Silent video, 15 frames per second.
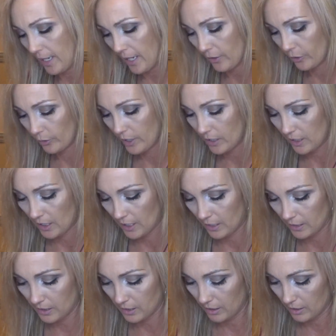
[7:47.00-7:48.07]
got three things.
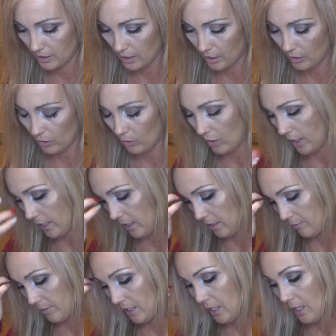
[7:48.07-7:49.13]
So
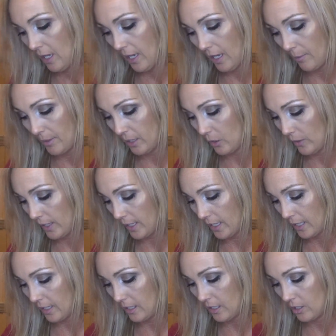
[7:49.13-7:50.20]
um, I'm going to go
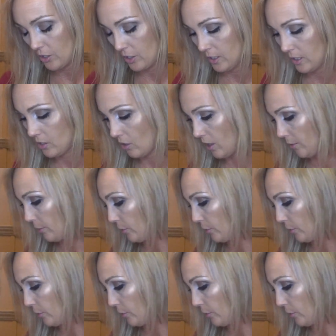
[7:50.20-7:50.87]
ahead and just start